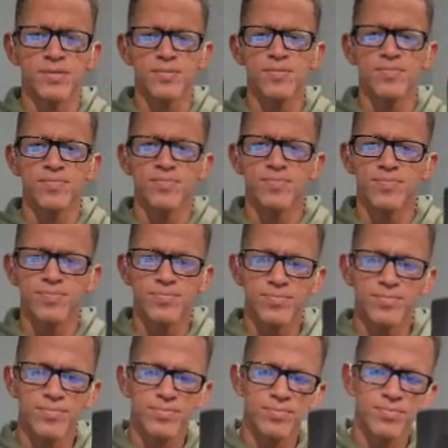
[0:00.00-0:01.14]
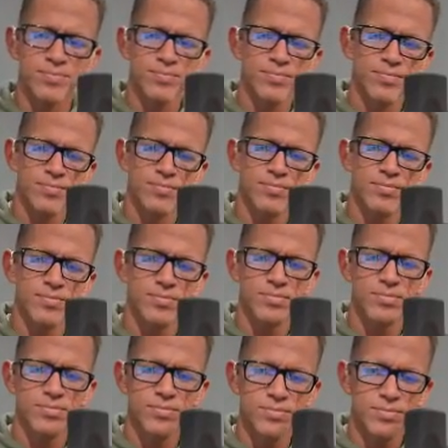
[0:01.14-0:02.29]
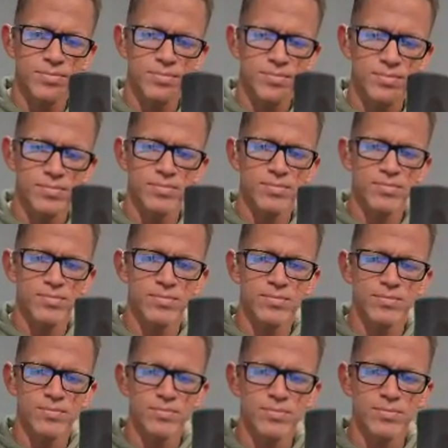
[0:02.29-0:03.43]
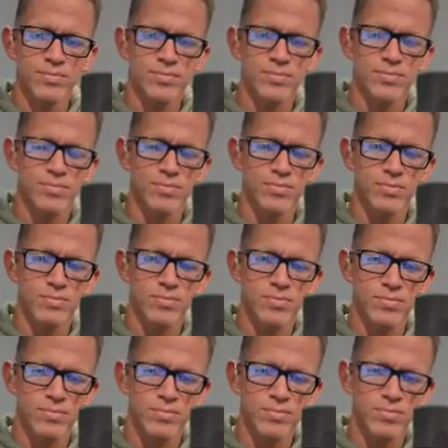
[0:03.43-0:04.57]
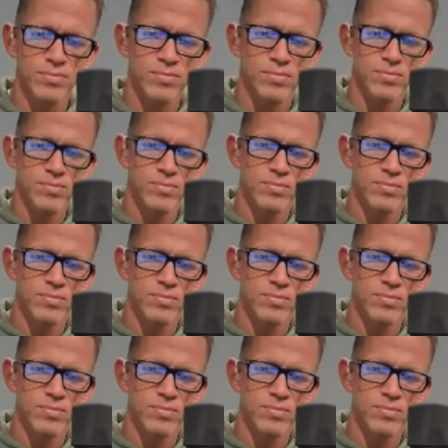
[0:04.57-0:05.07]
The person shown says nothing.